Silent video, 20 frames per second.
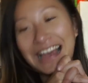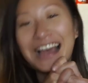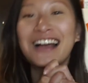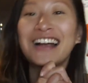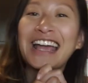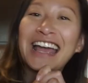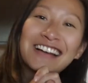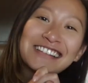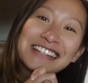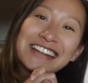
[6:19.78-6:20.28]

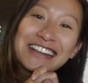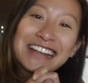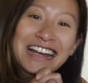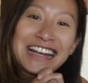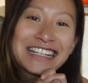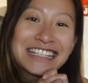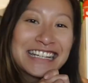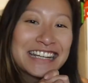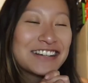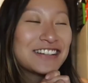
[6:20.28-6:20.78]
Okay, I'll tell you
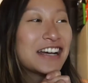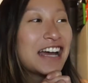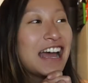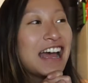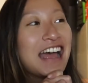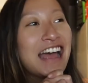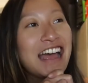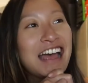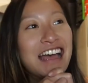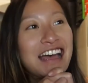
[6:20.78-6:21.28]
guys now.
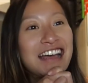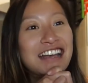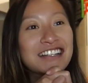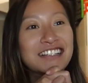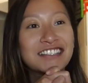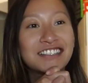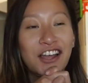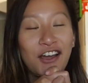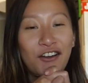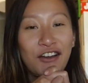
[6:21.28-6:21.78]

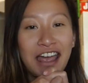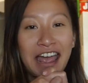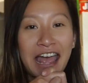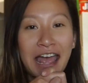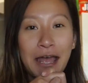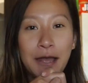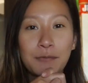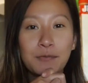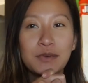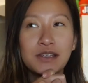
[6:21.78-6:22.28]
So it
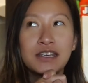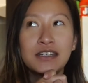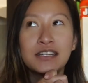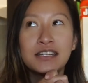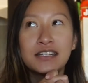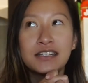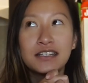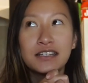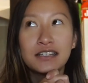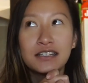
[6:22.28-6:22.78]

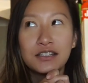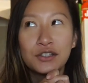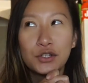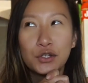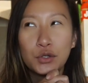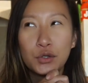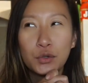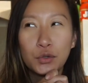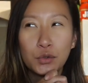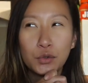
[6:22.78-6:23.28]
happened
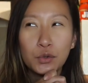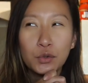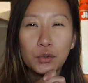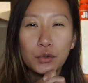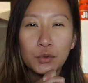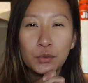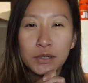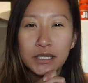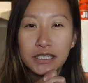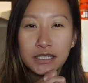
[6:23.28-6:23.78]

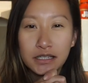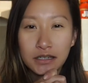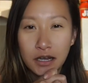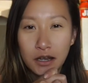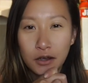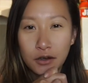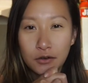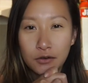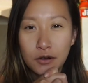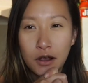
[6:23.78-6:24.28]
two weeks
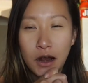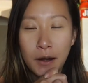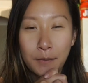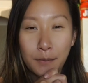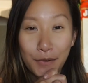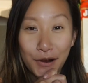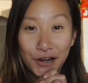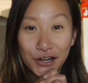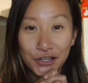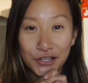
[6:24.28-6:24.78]
ago on
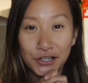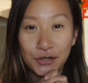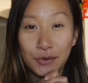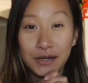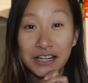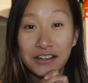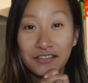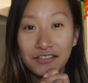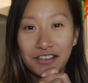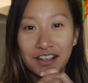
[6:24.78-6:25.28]
March
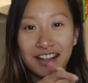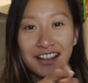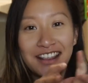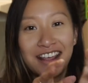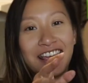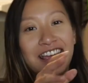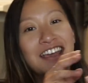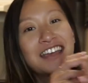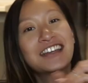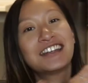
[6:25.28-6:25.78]
25th,
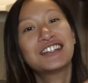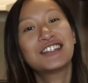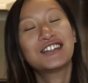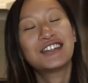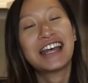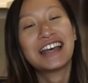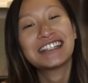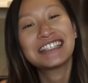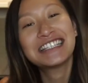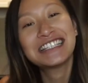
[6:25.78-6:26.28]

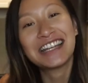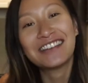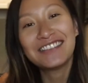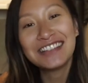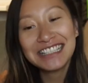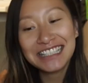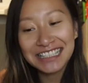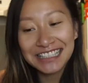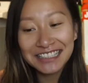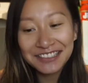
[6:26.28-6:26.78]

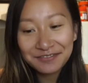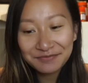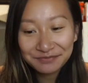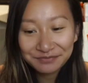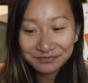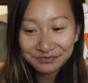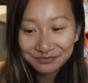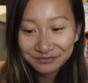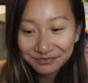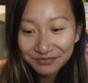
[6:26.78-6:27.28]
2017. It
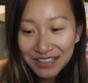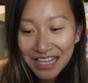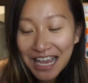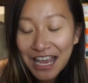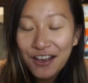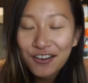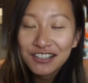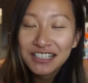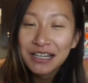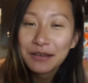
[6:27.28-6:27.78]

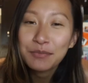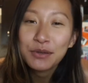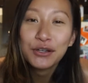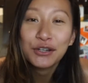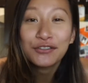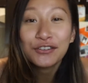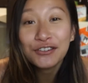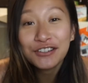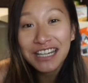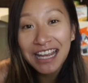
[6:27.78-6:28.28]
was a
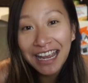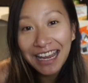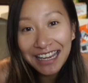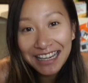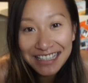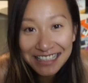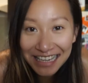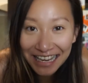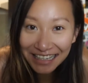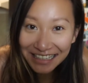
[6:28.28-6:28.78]
beautiful day
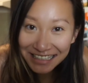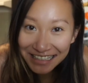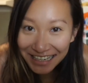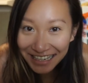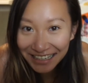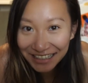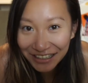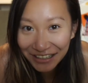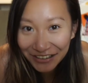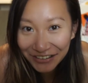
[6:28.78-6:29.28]
in San
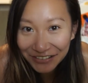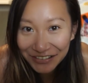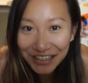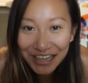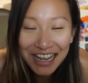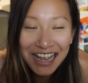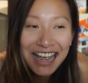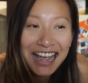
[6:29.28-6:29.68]
Diego.